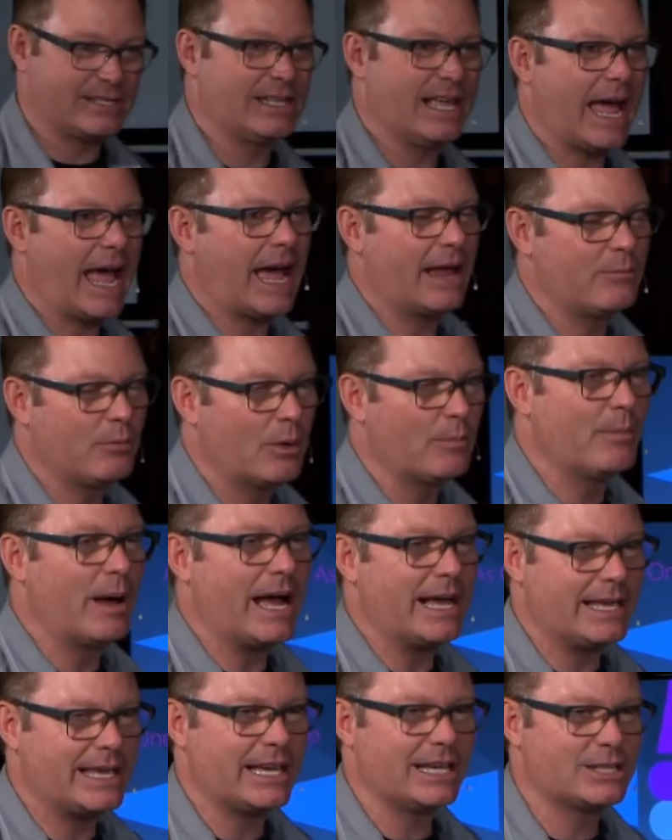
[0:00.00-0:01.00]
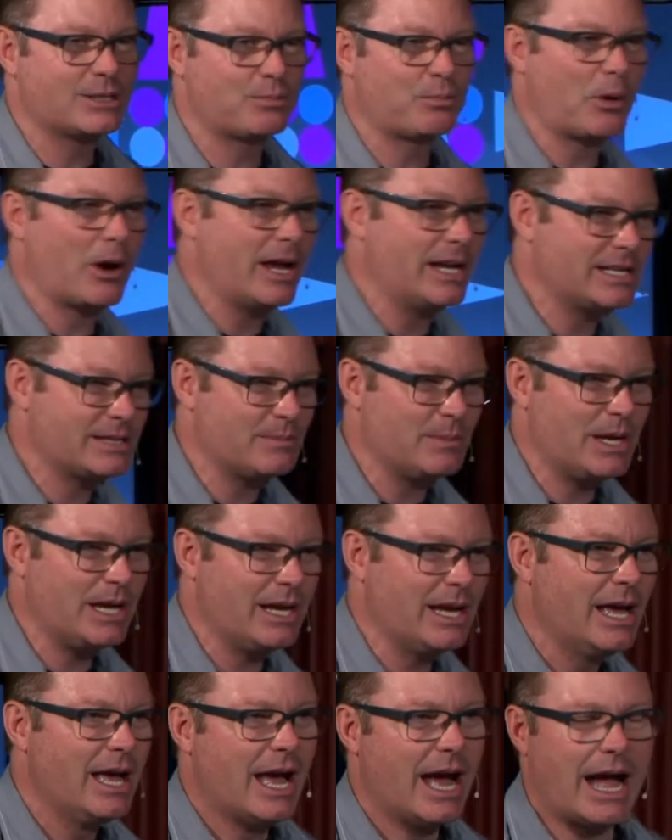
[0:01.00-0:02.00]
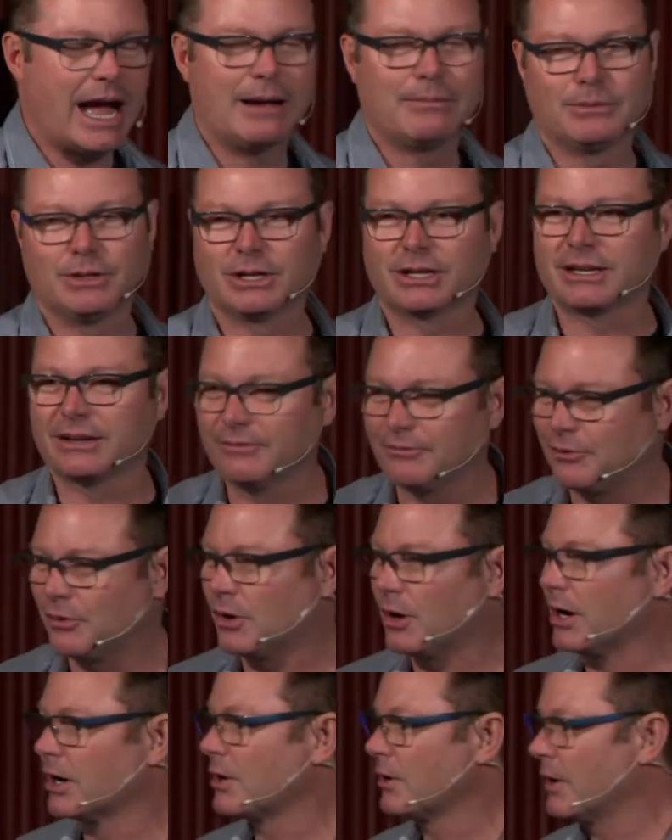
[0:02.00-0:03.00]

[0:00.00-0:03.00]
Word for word: dad, when my kids praise me, I'm looking for a